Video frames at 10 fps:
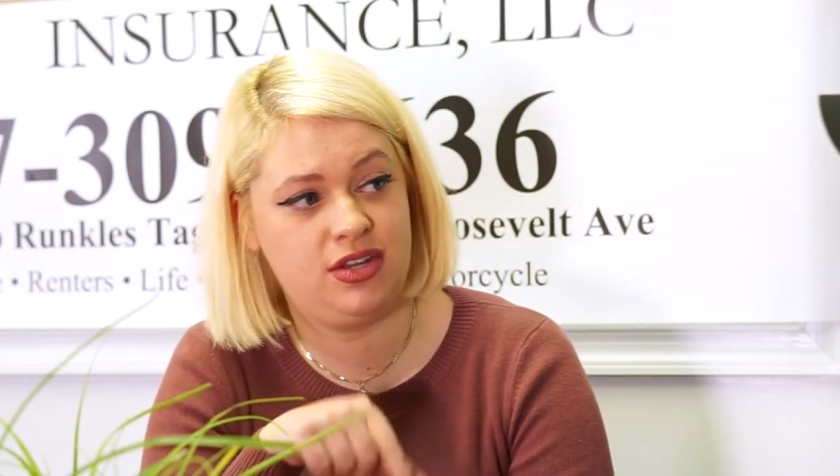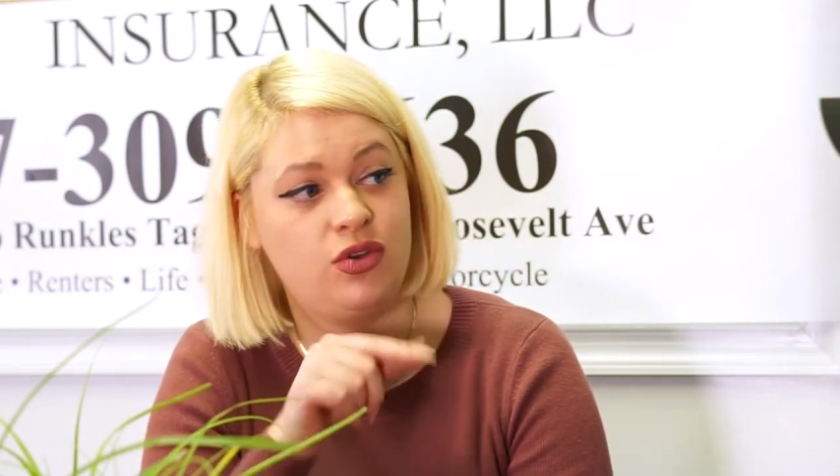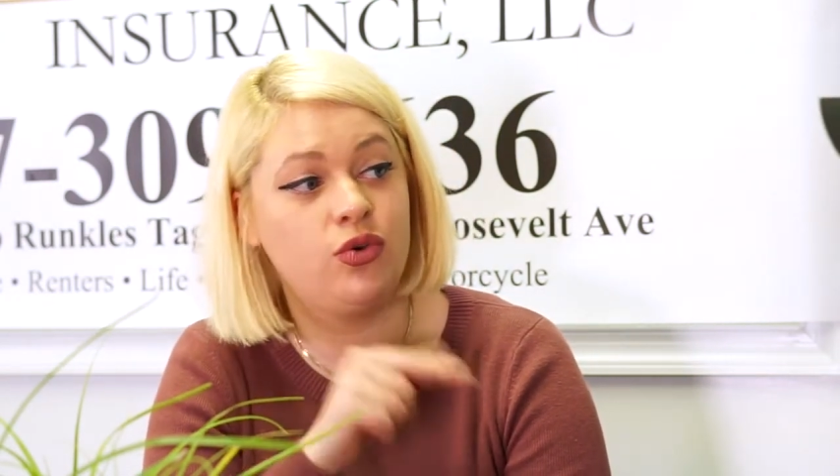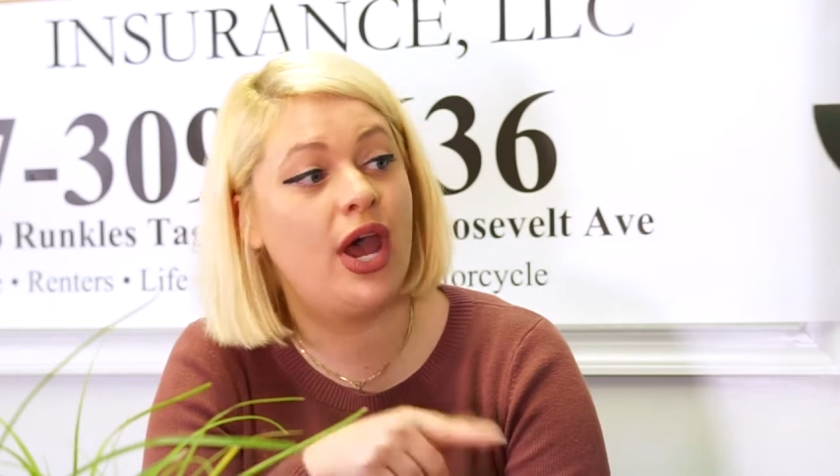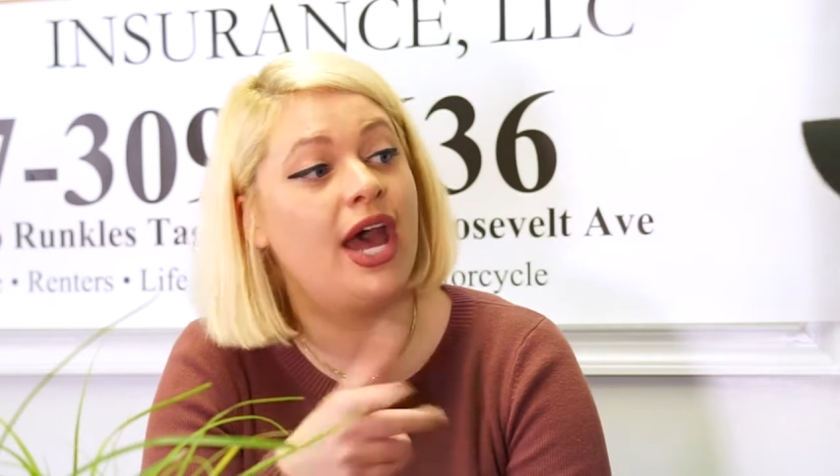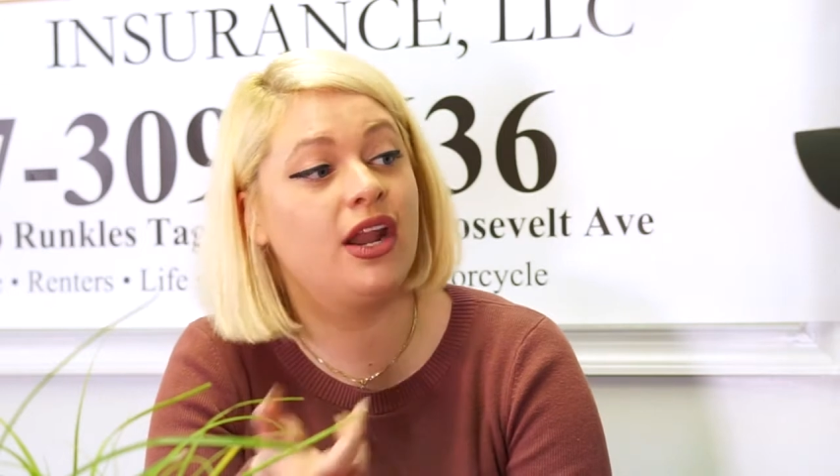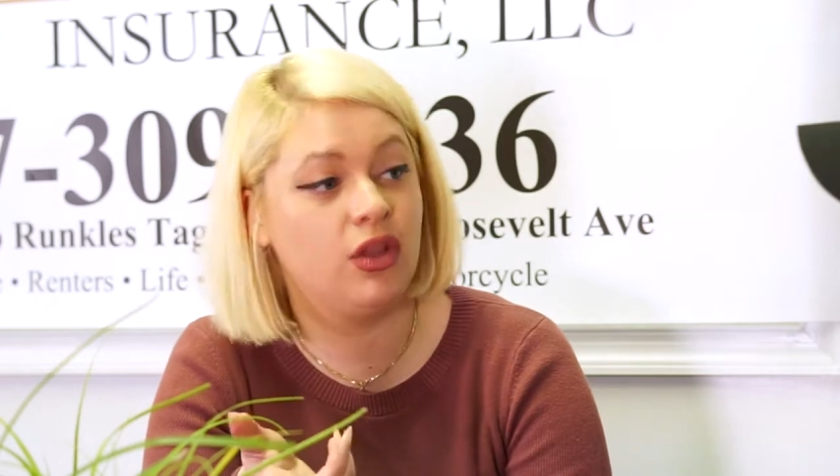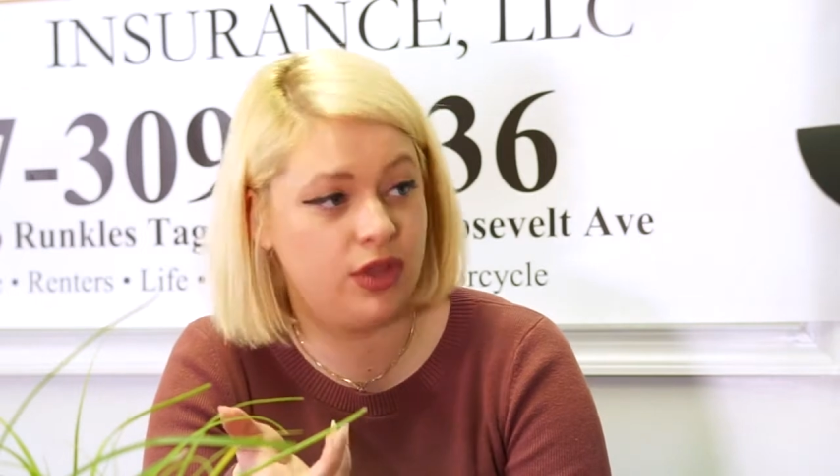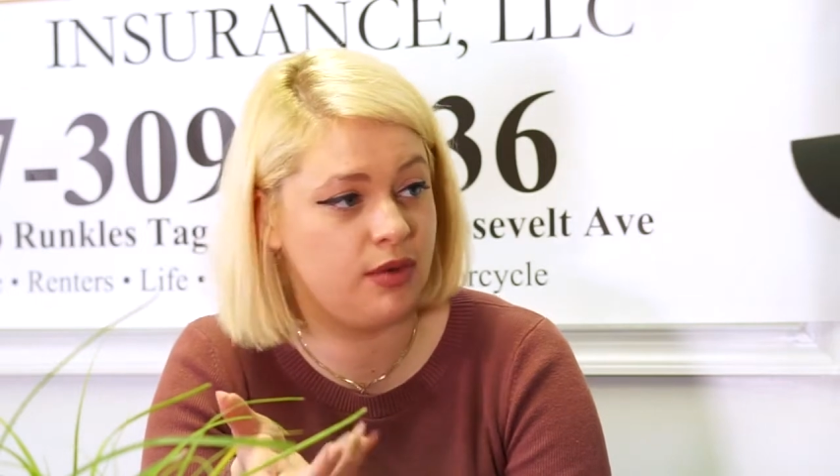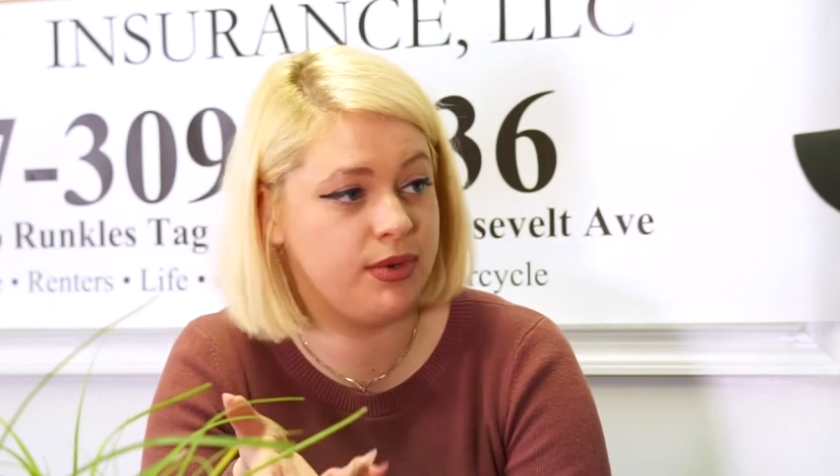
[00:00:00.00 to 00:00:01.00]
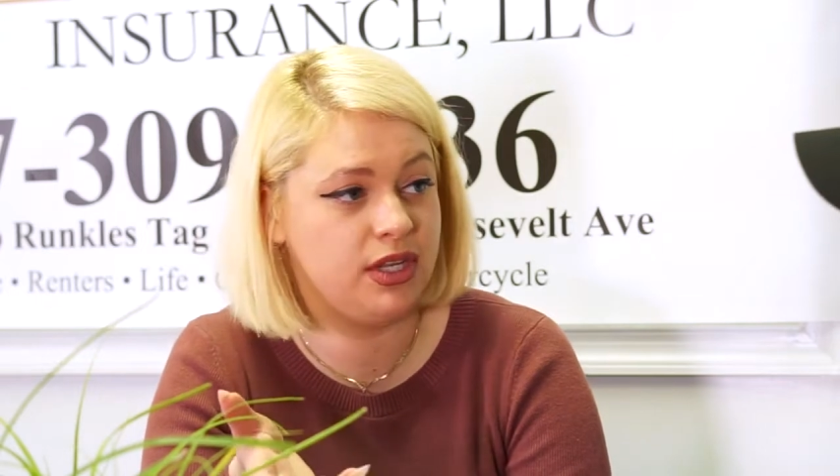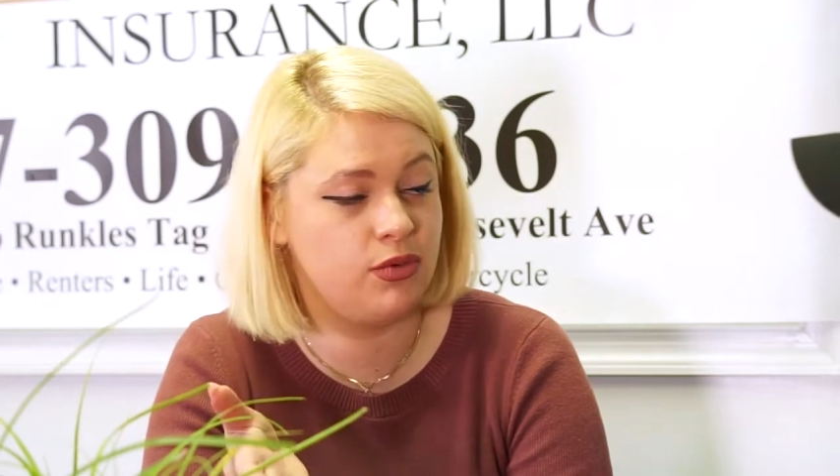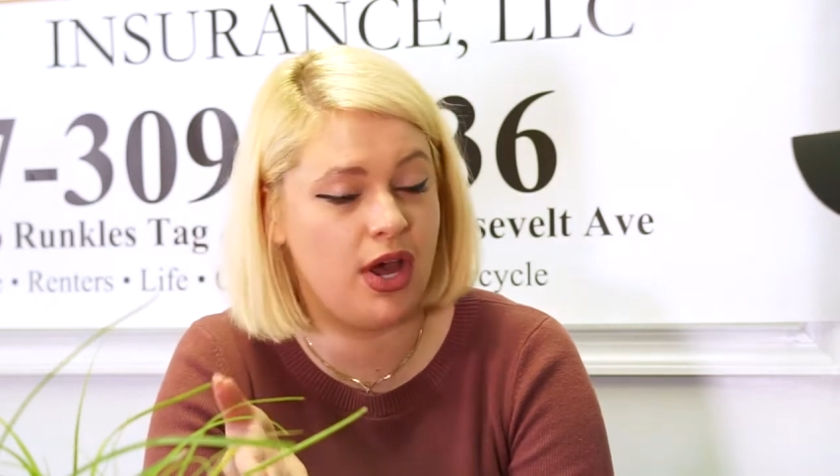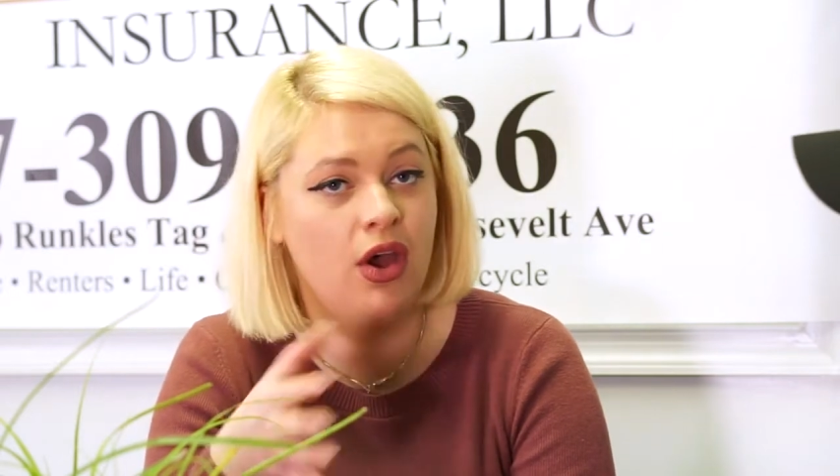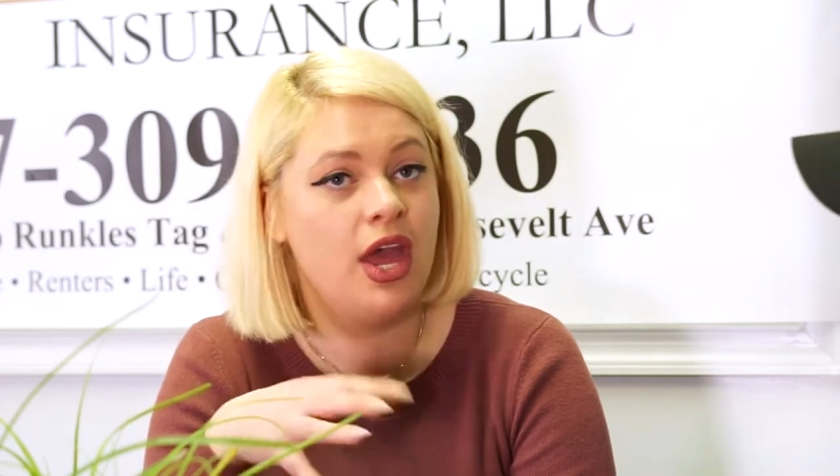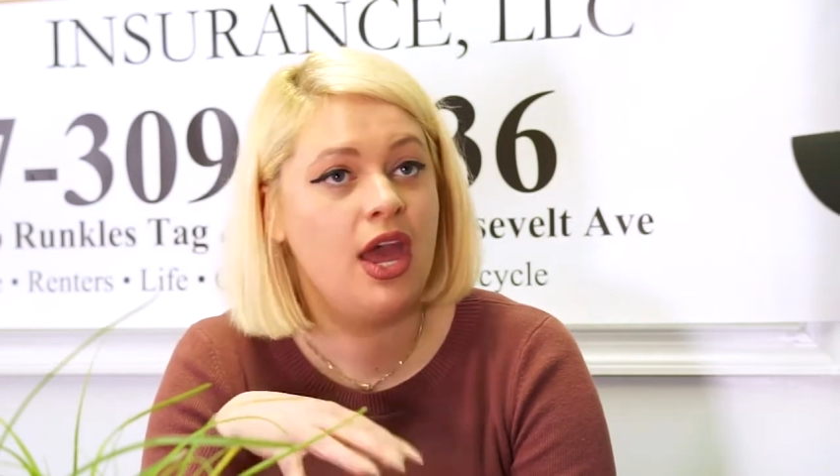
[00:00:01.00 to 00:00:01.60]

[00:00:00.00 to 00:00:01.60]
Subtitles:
who had a clothing company as well.